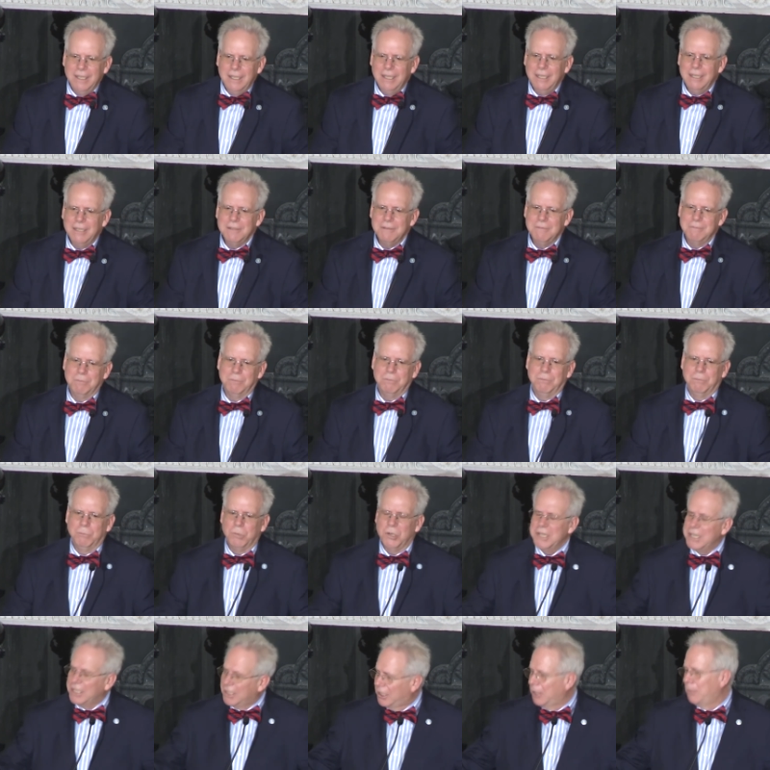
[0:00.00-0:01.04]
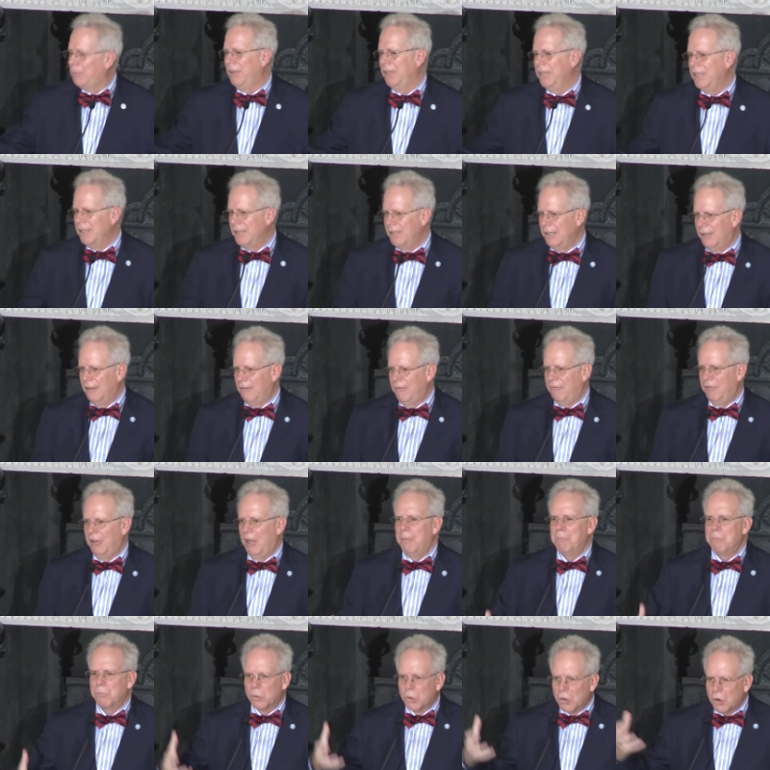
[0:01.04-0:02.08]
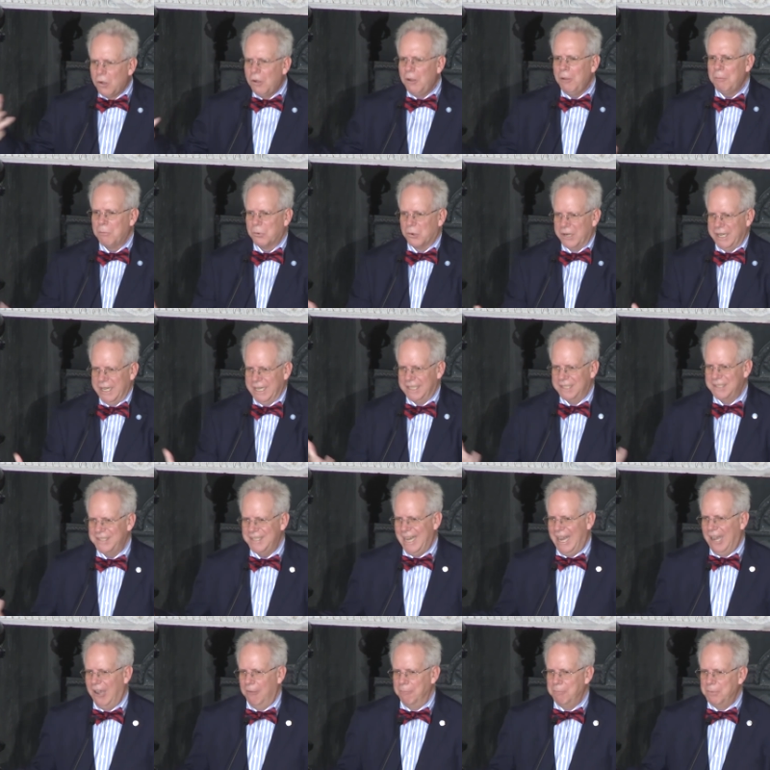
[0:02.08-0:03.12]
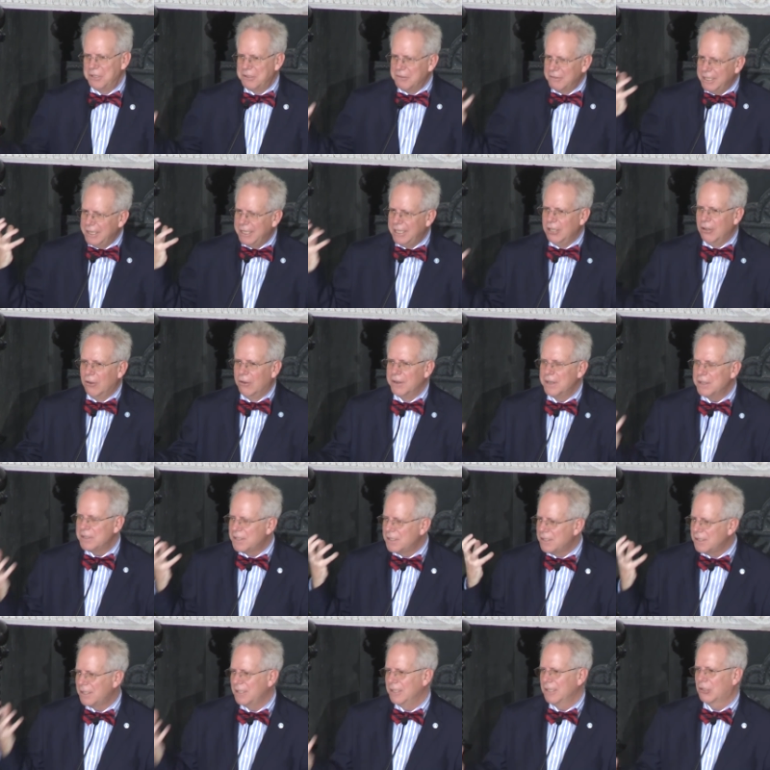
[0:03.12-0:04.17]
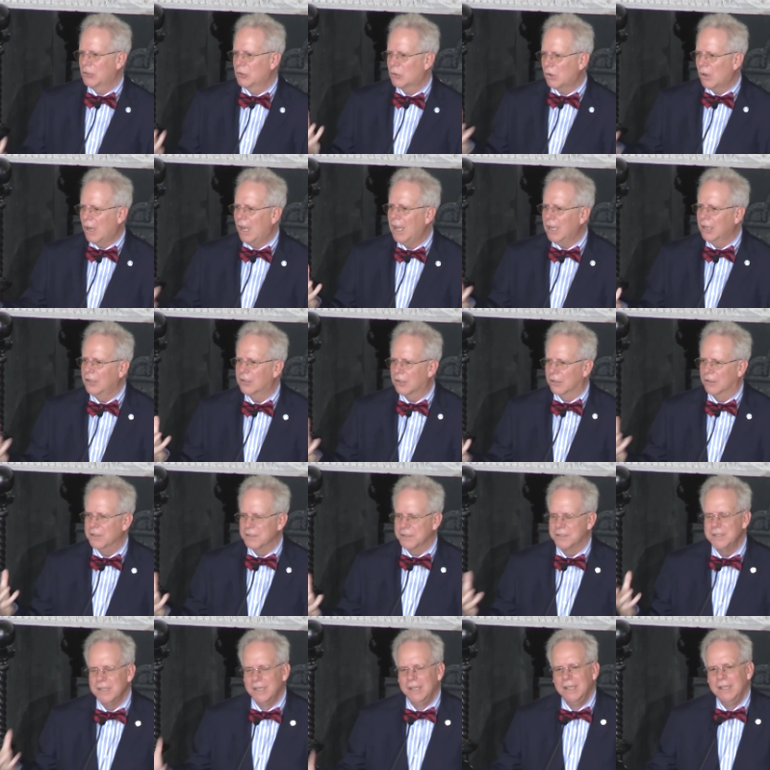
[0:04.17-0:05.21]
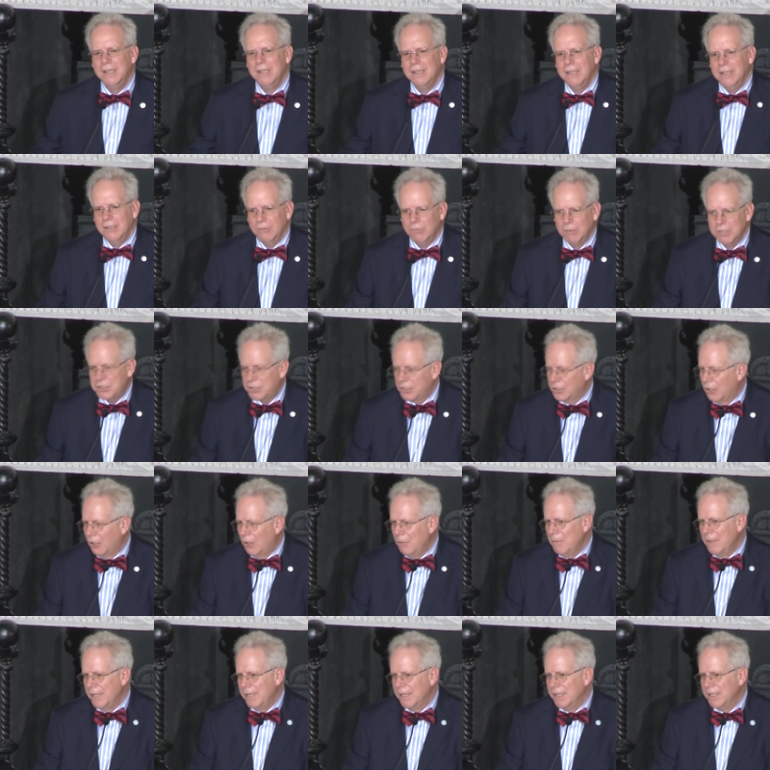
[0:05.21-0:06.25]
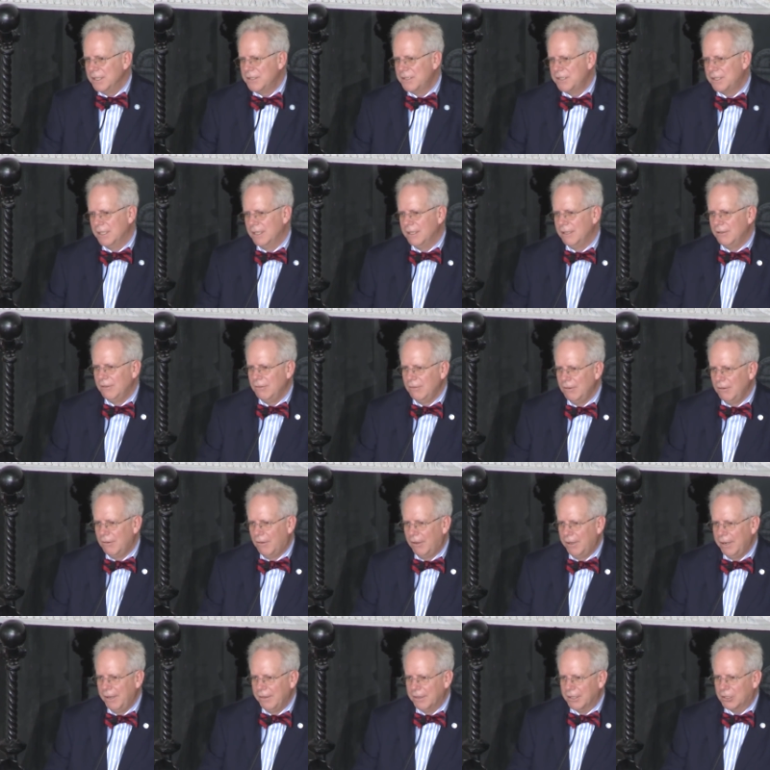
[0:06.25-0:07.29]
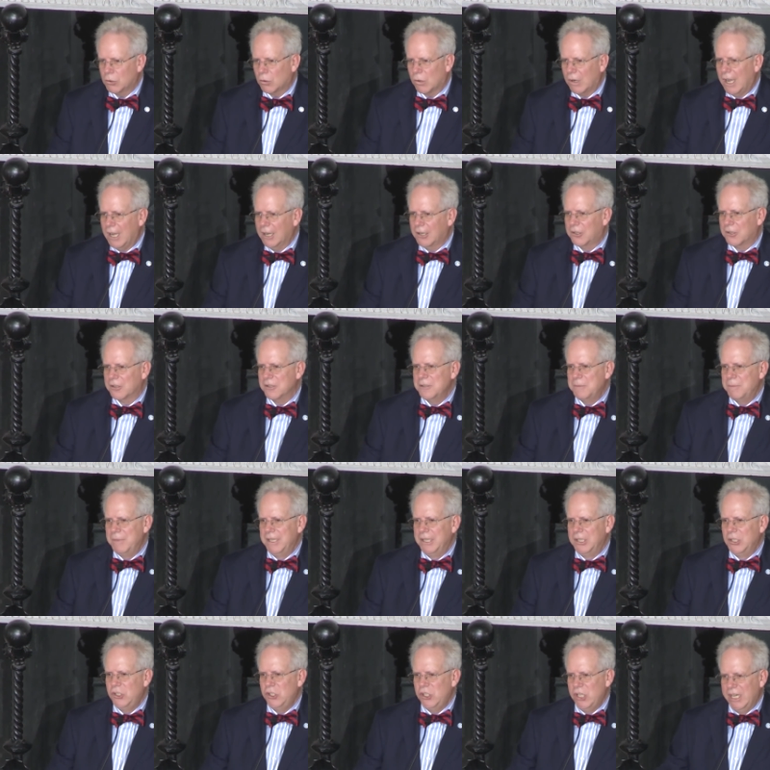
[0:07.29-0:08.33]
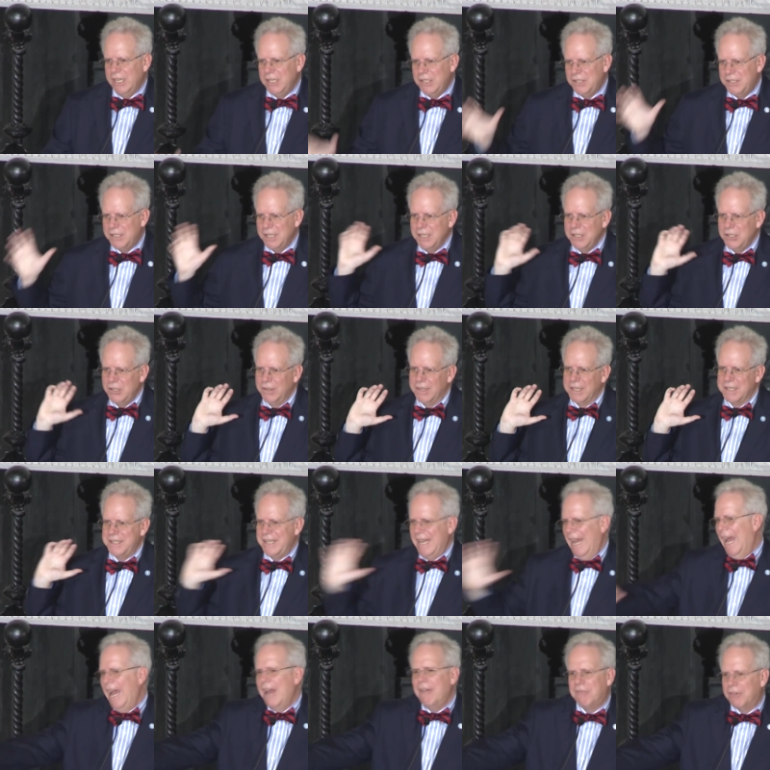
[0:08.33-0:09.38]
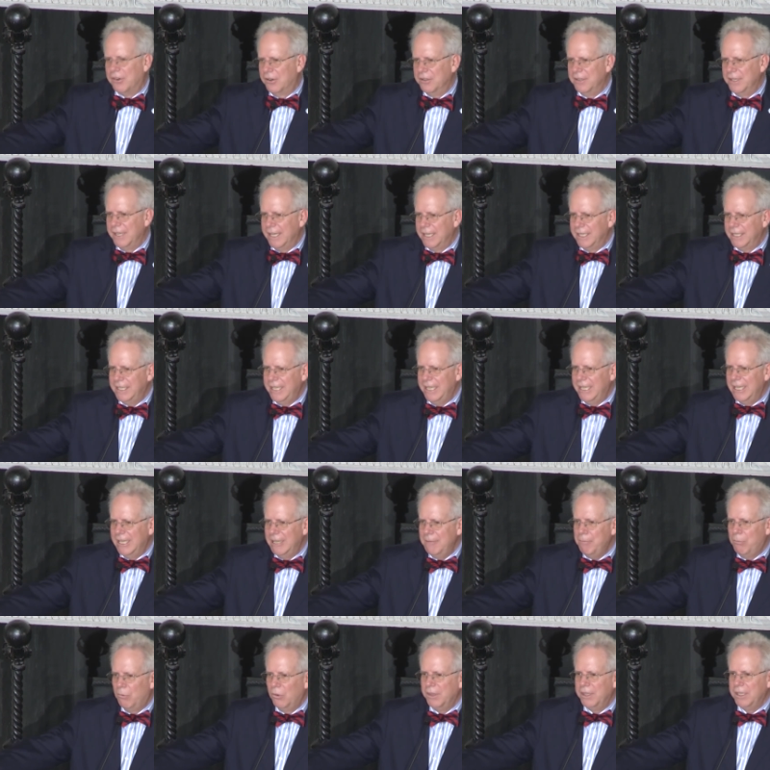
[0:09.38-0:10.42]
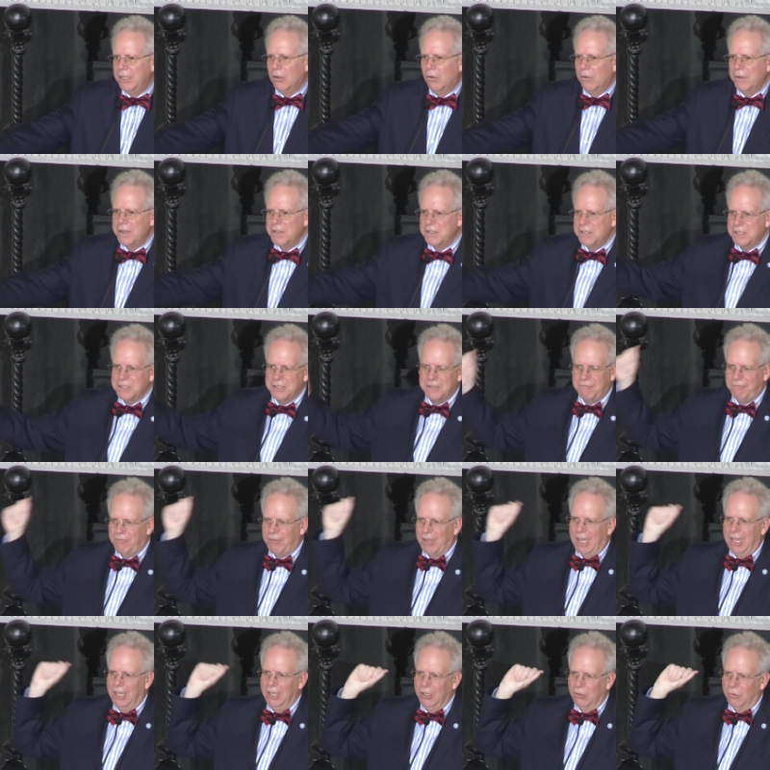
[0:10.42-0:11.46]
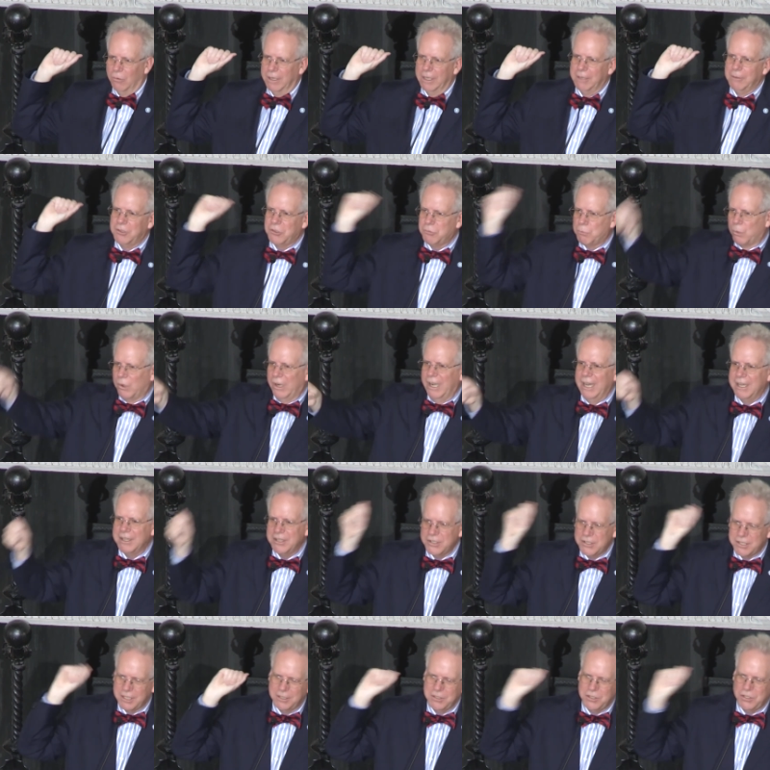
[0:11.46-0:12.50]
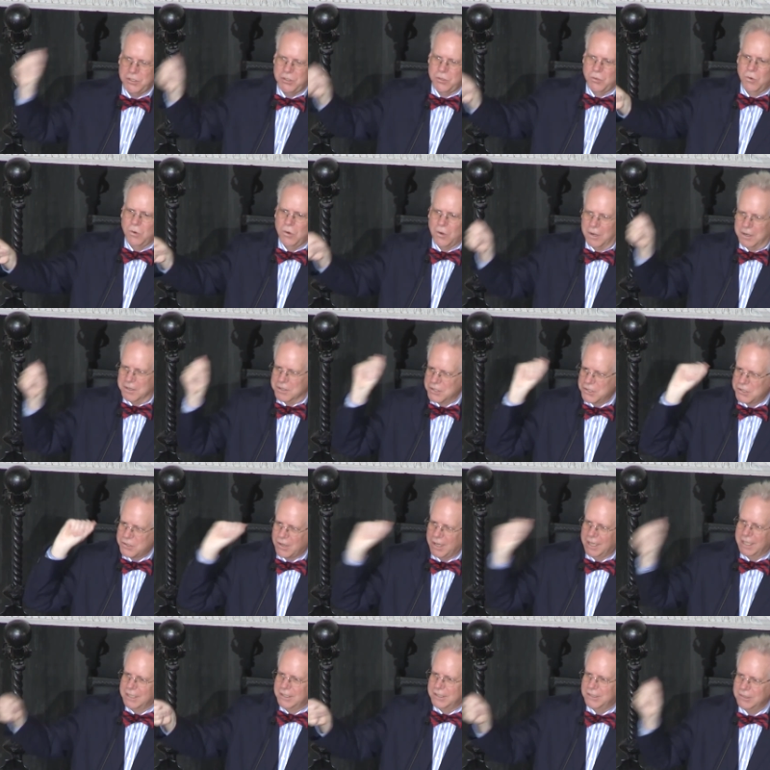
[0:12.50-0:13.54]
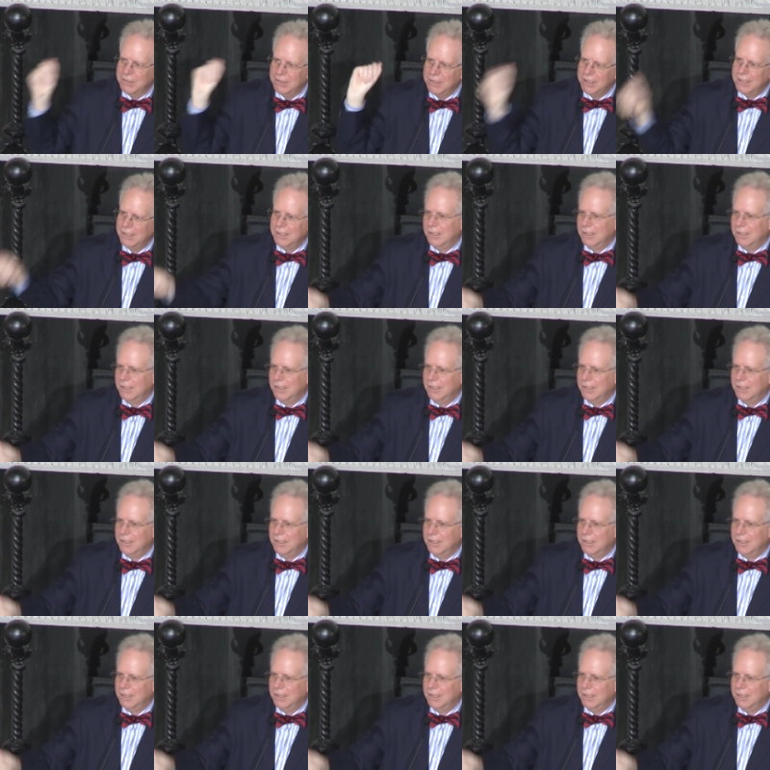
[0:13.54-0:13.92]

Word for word: And predictably enough, a brawl breaks out between the Otises and the Crockers, which culminates in one of the Crockers being chased into the tavern they keep, with the Otises following, brandishing swords, trying to